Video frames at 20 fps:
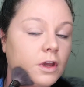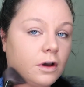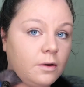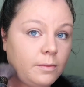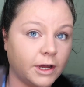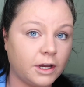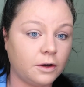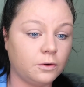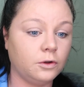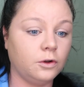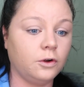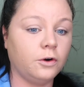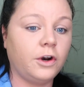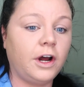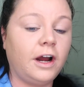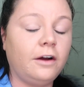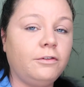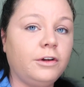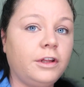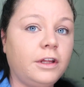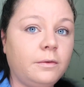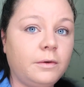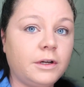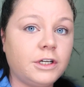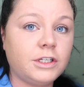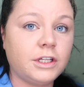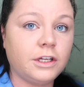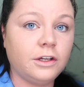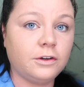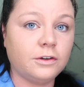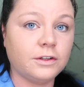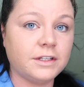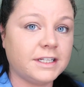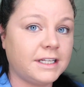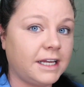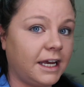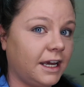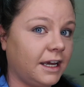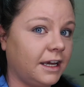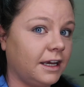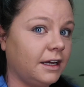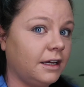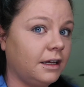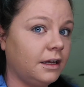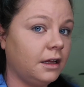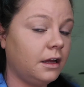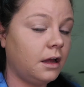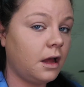Oh my good lord, I really wish that you could see